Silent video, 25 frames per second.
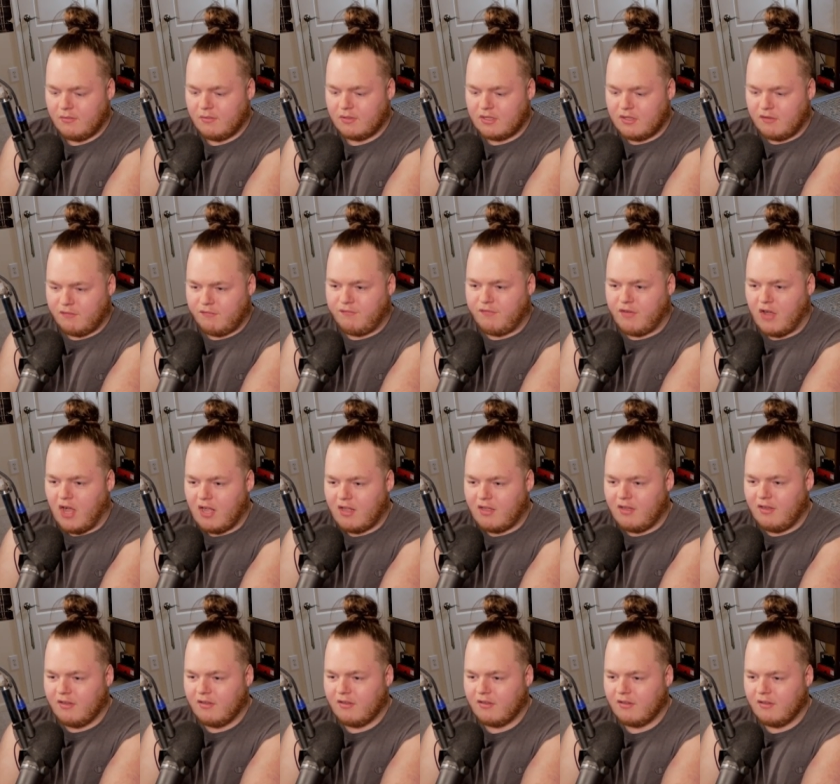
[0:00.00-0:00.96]
What the
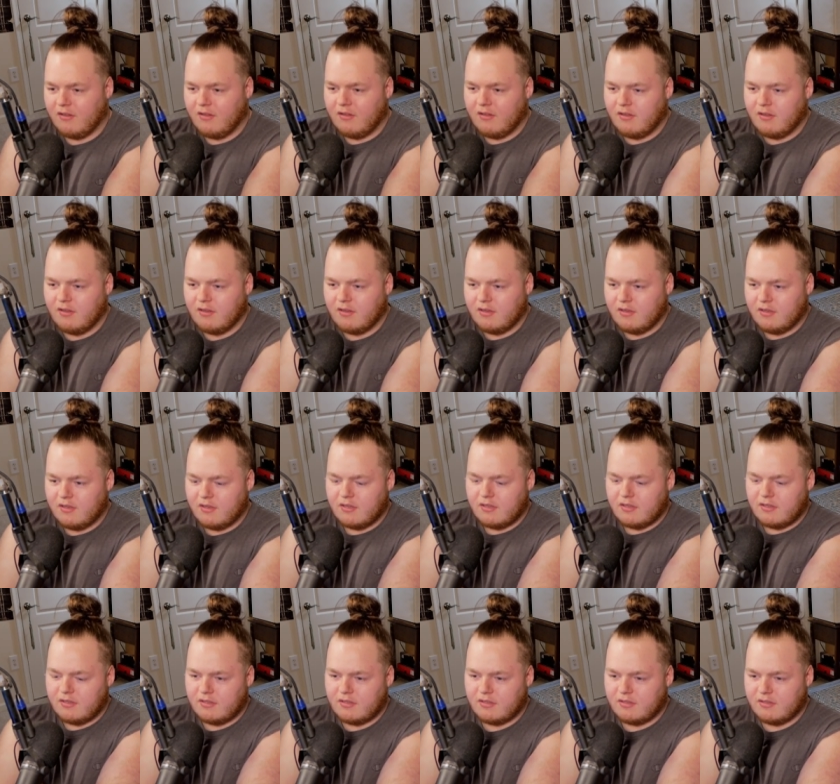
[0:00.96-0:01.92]
fuck?
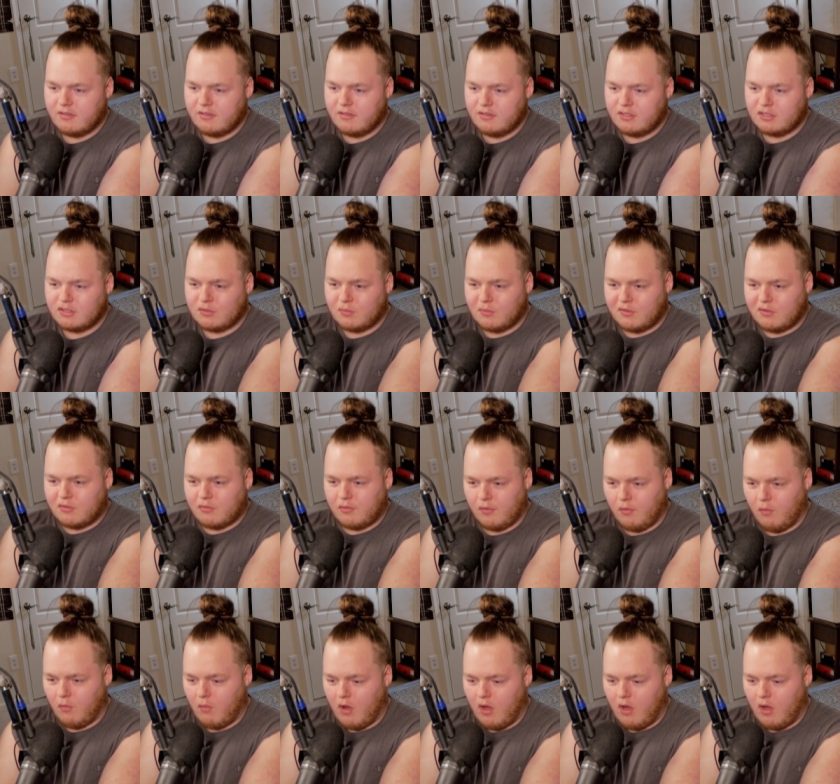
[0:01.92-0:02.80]
You just went through the